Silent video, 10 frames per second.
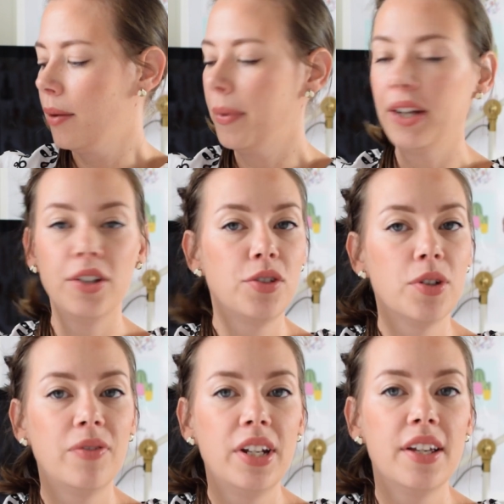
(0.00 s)
My
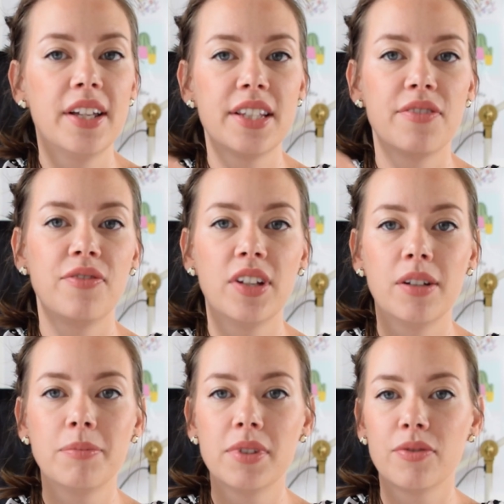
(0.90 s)
YouTube video that's
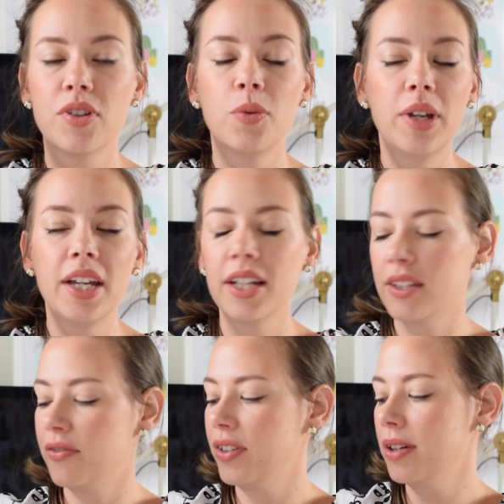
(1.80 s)
filmed for the week is
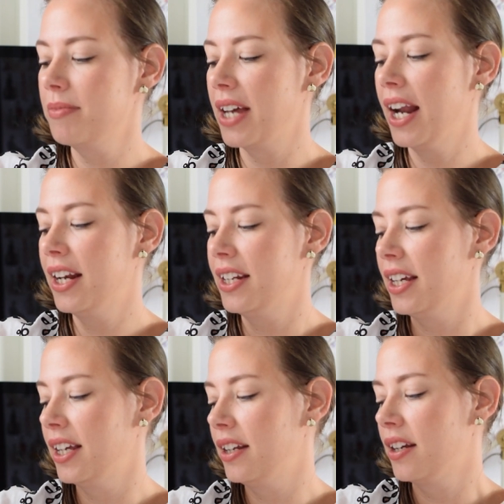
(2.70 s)
filmed,
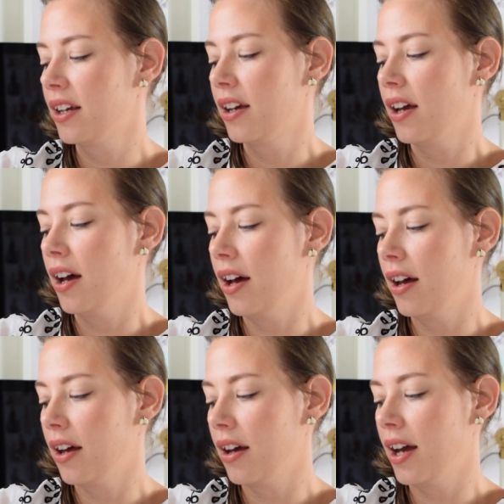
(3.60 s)
edited,
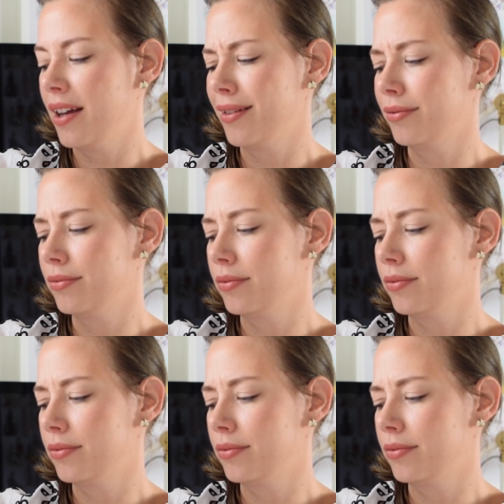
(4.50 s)
I